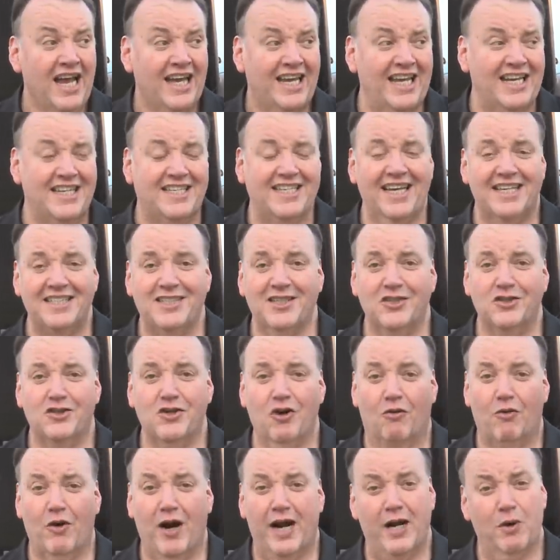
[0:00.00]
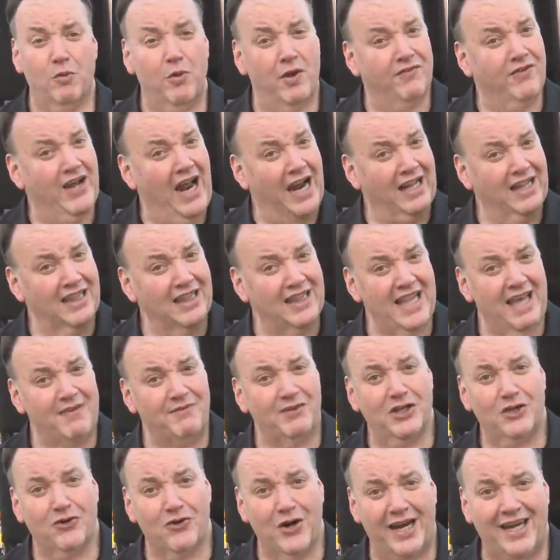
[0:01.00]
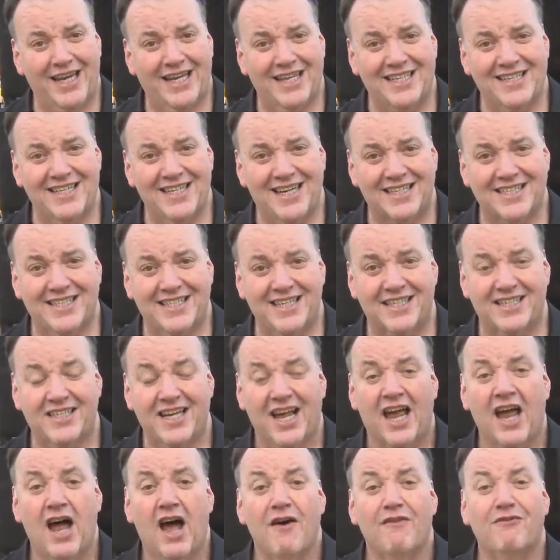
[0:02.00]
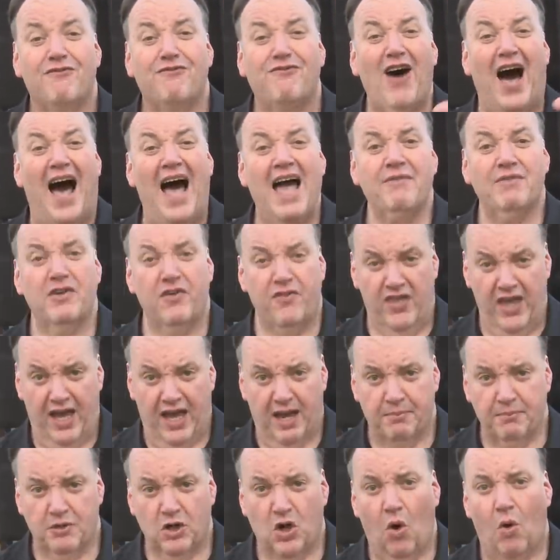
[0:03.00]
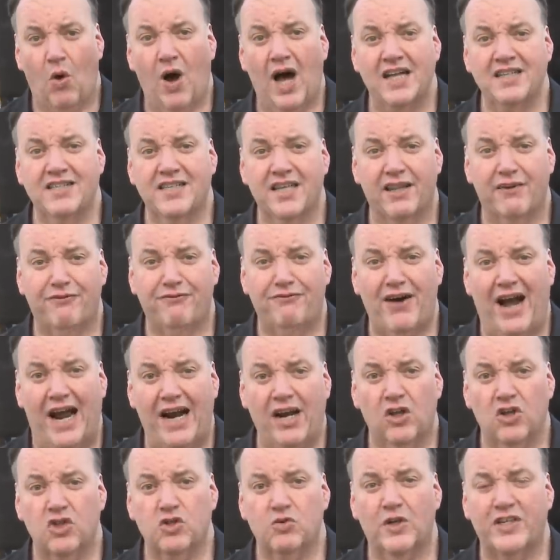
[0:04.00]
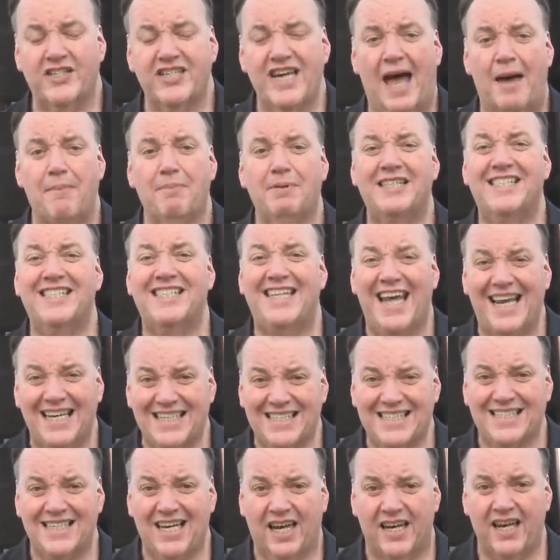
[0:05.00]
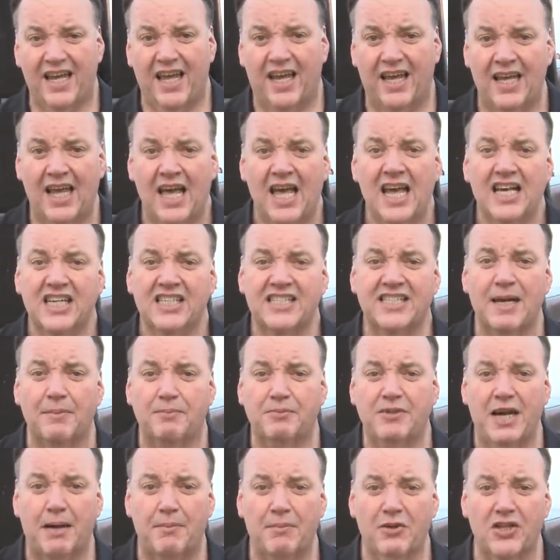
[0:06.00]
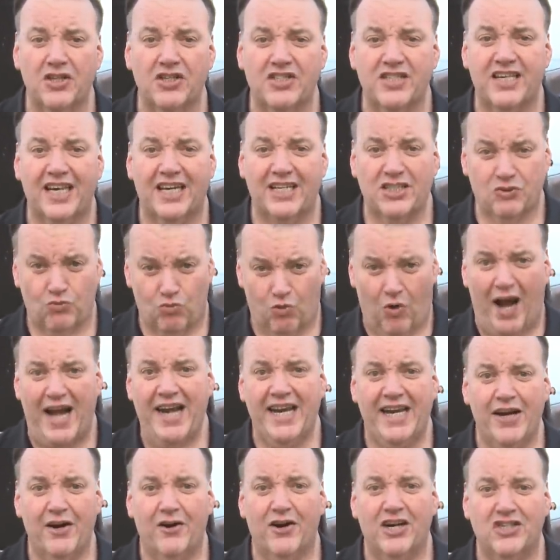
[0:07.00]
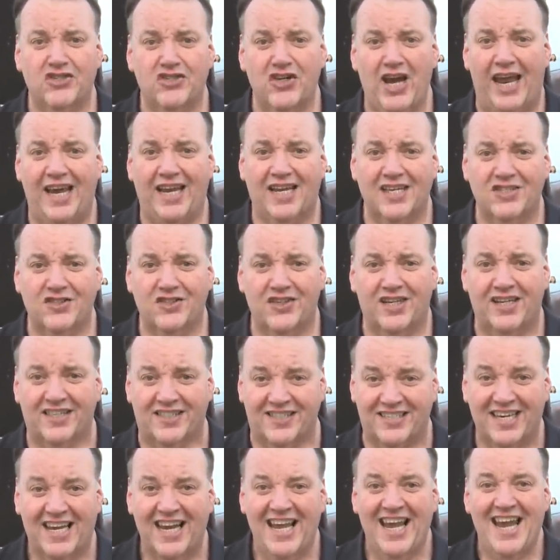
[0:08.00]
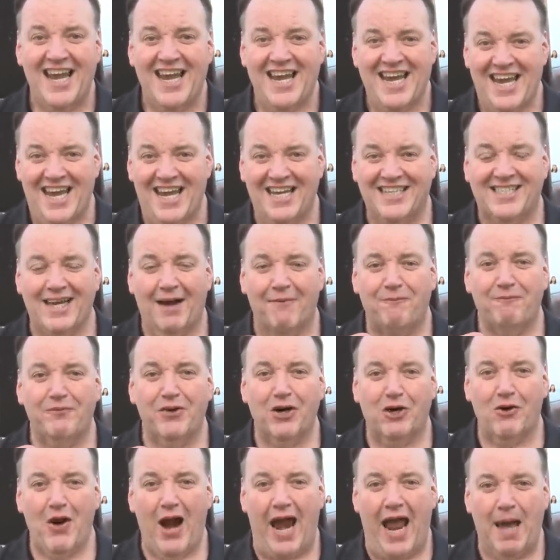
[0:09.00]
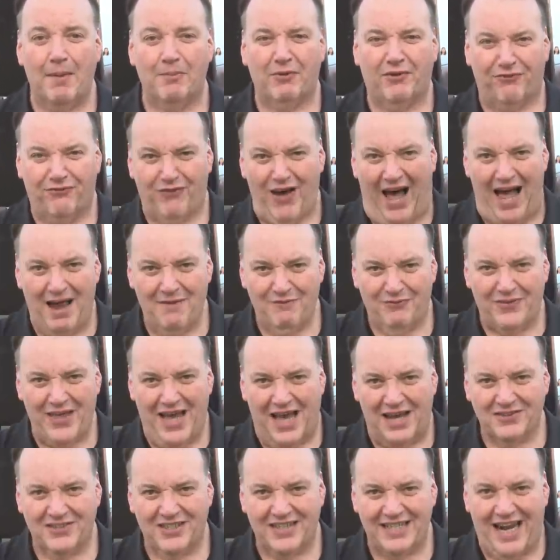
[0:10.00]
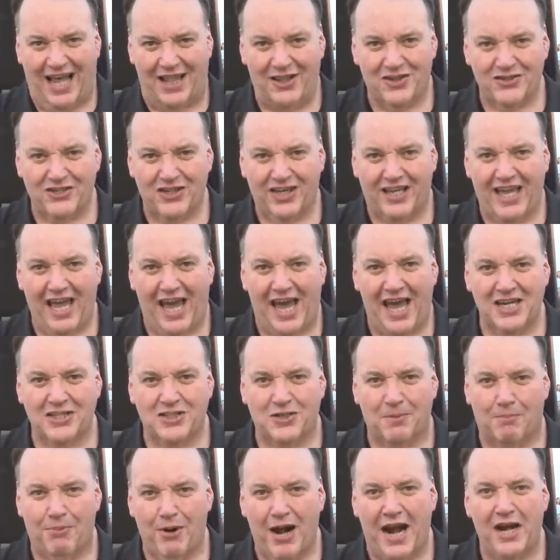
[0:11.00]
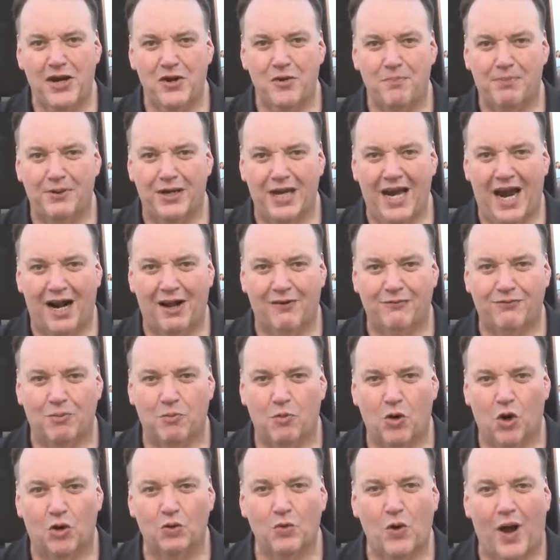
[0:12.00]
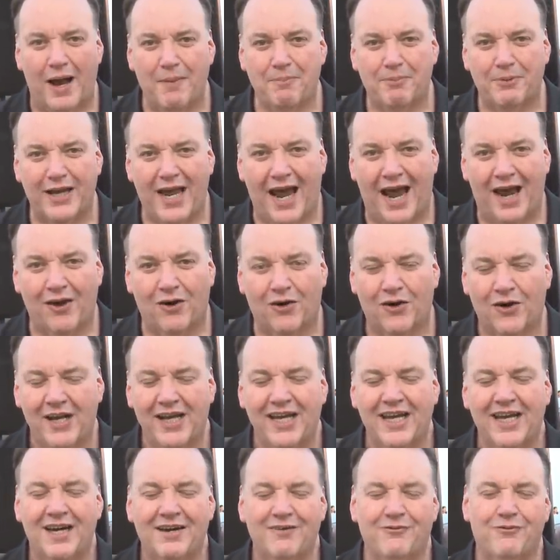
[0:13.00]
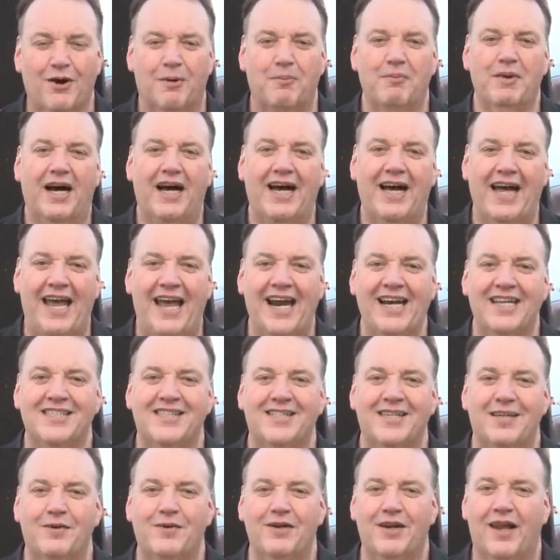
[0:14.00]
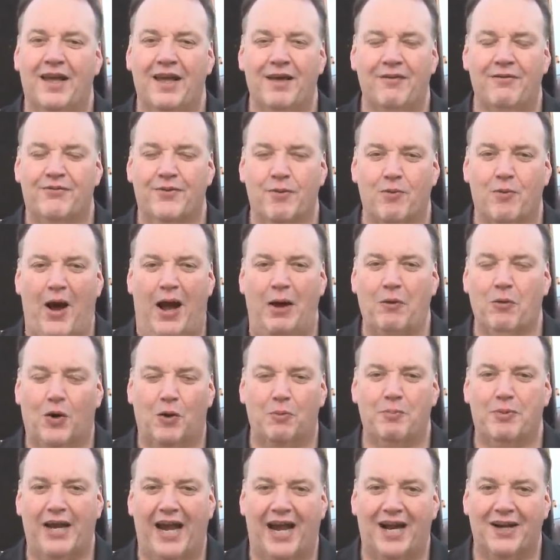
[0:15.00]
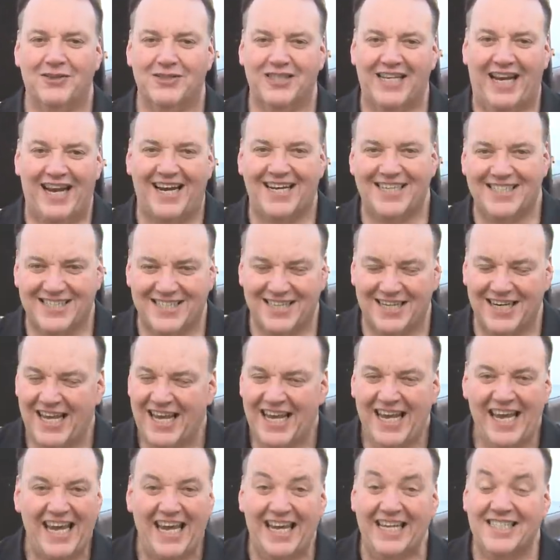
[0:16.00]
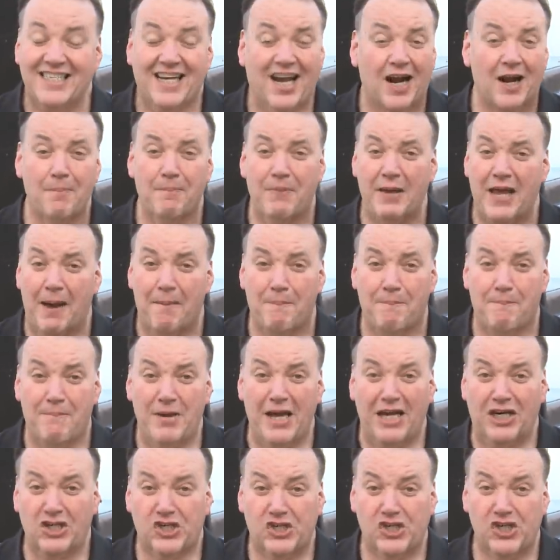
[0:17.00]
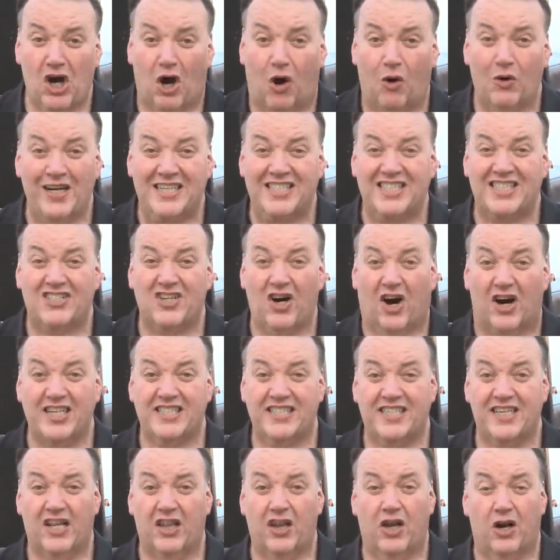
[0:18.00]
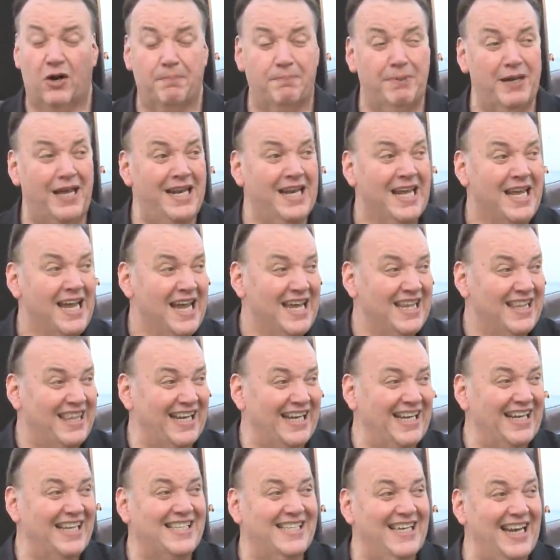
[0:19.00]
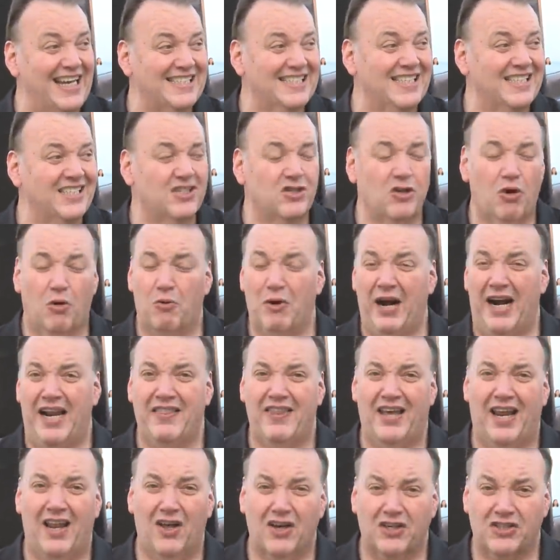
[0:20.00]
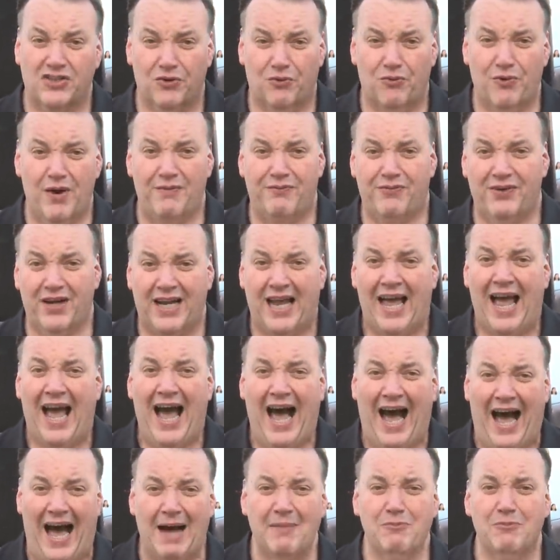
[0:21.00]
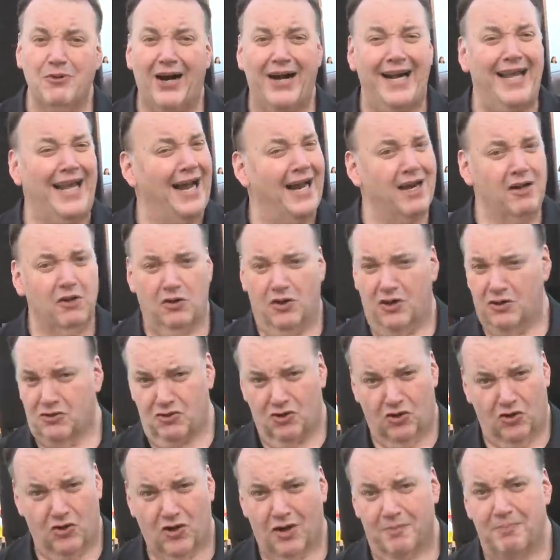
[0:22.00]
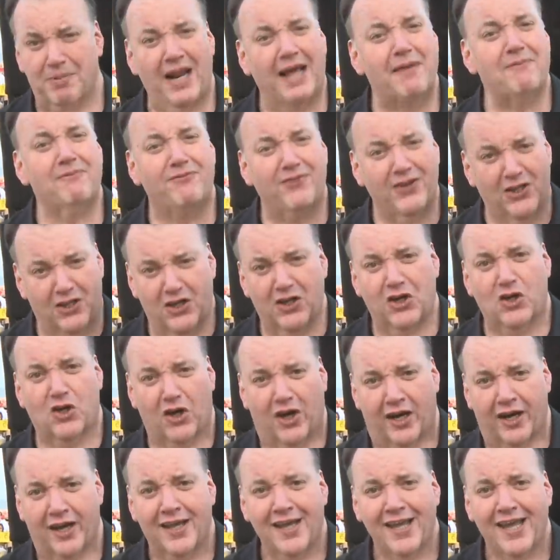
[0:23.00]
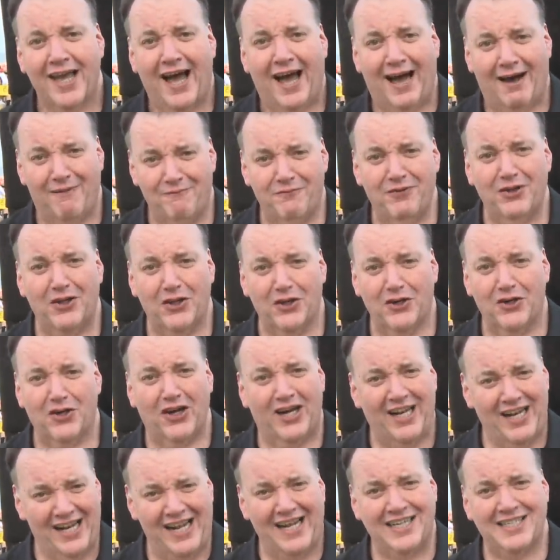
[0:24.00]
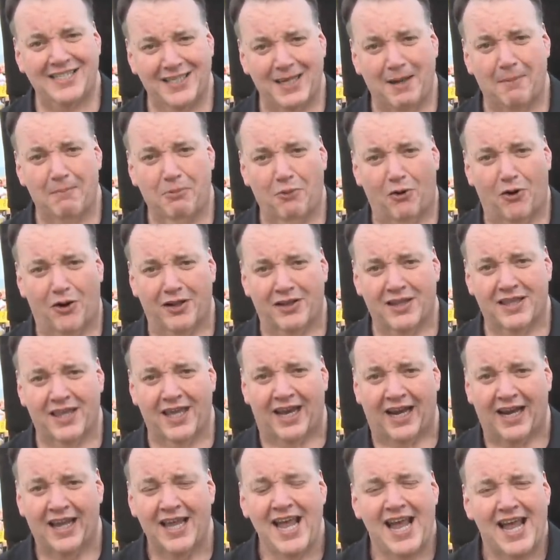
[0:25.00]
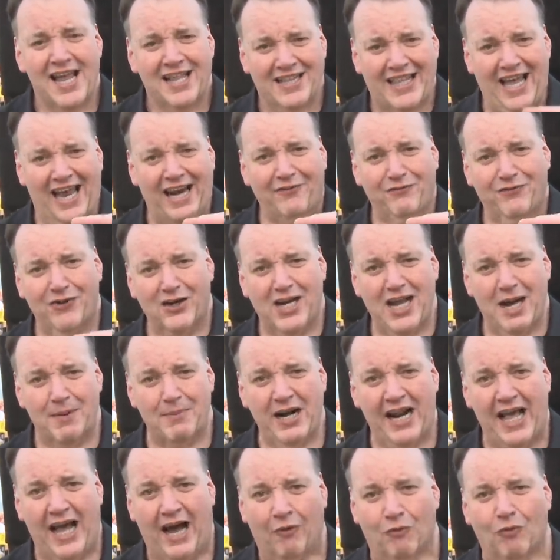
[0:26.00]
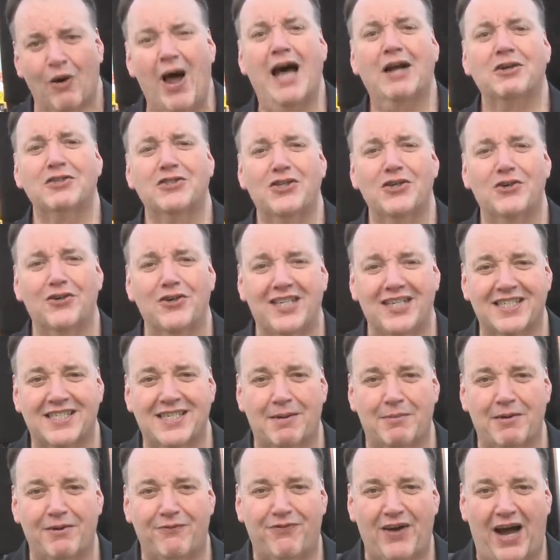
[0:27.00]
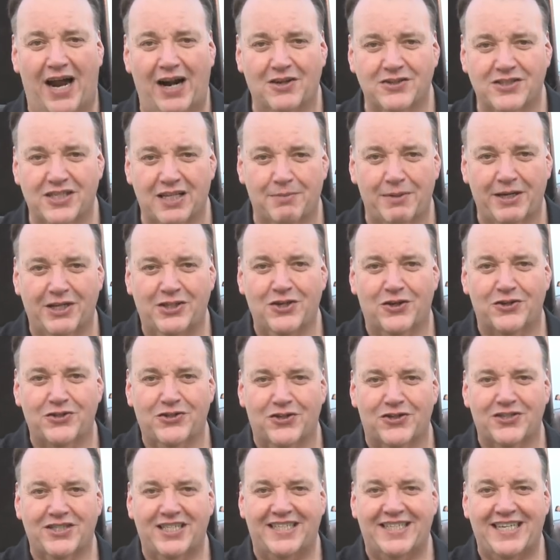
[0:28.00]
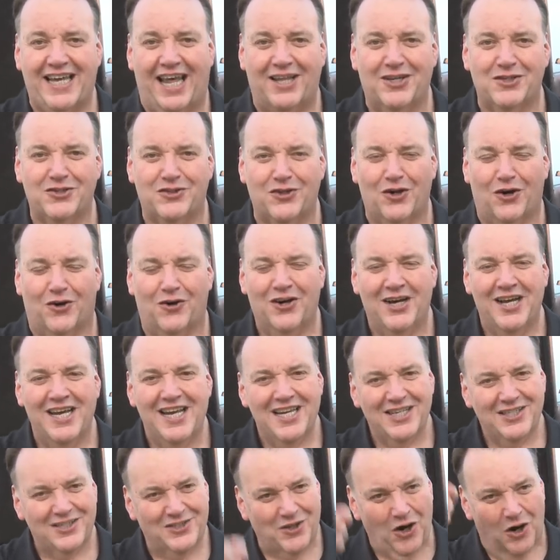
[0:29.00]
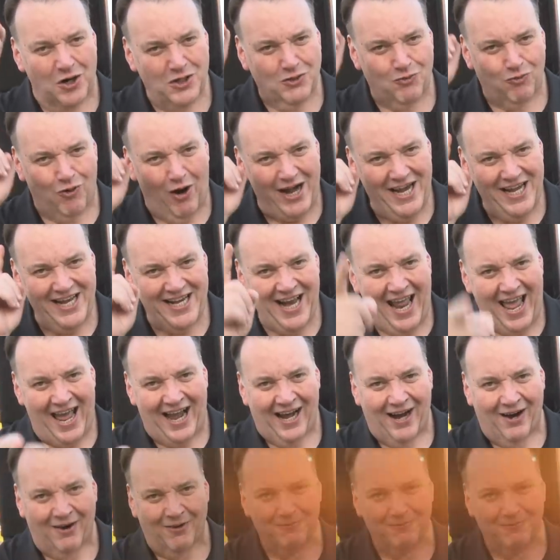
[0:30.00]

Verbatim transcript: Contestants are ready. We've got 11 great contestants. Five of them go on to the finals, which happens next Sunday, September the 6th, right here at Jenkinson's. It's up for grabs $5,000 in cash, a brand new piano from Worldwide Piano, from uh, Edison, uh, from Wide World Pianos at Edison. It's going to be a big show. It starts in a little bit. The contestants are ready. They look terrific. I'm ready. I don't look so good, but I'm feeling good. I'm feeling good, and that's the important thing. Thanks for coming out. Round two of the semifinals of the Big Joe Jersey Talent Show starts right now.